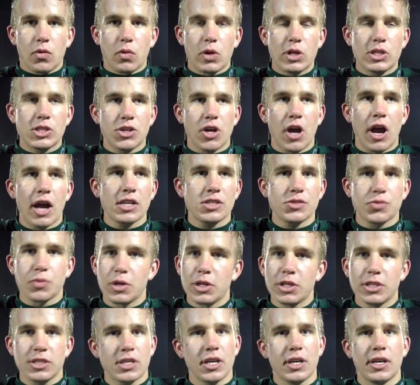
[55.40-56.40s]
Woods Cross,
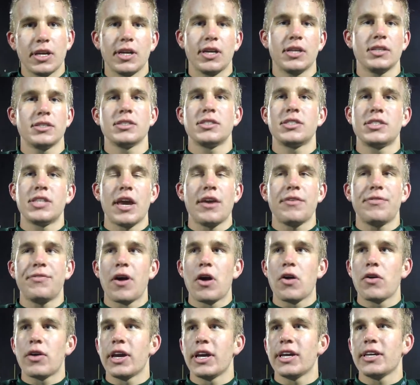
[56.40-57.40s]
we're just going to stay
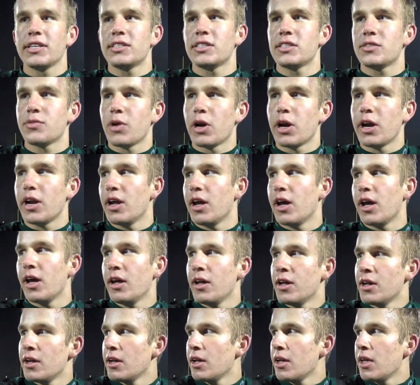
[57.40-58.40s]
focused. We're going
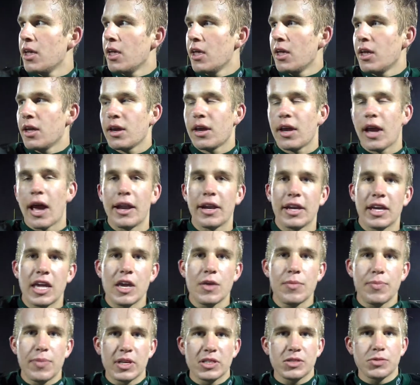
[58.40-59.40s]
to kind of
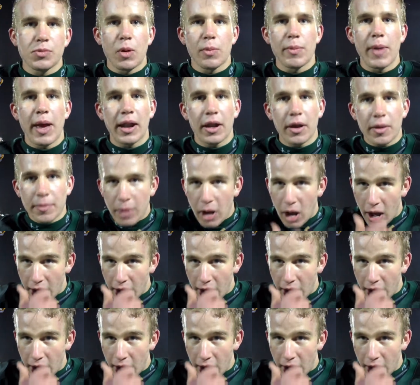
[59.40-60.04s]
keep this momentum